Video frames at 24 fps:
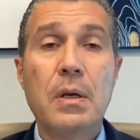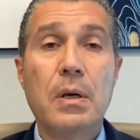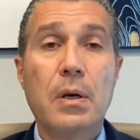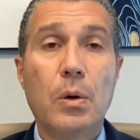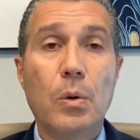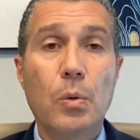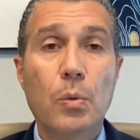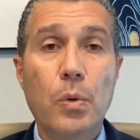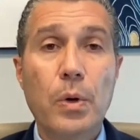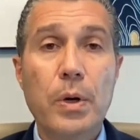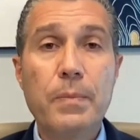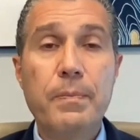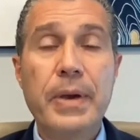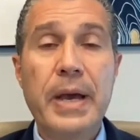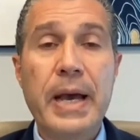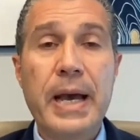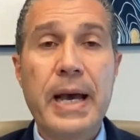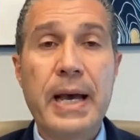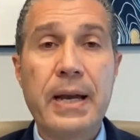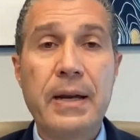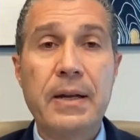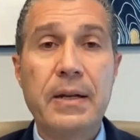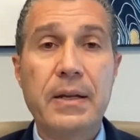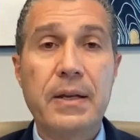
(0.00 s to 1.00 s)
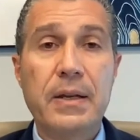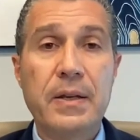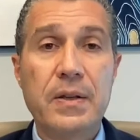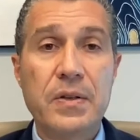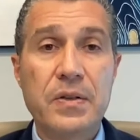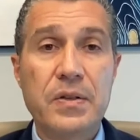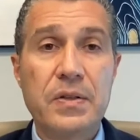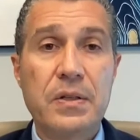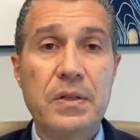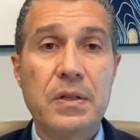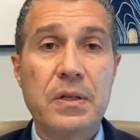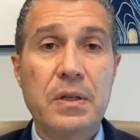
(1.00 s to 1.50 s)
A wood bat
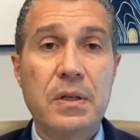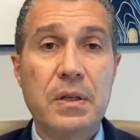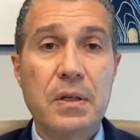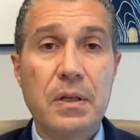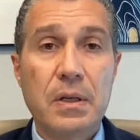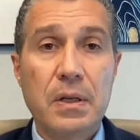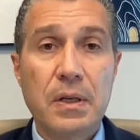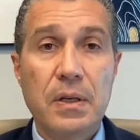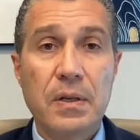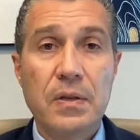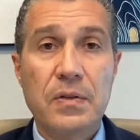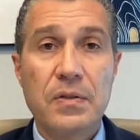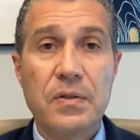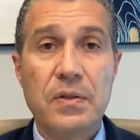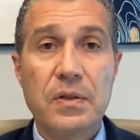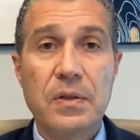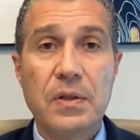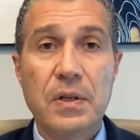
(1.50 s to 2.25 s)
is, is,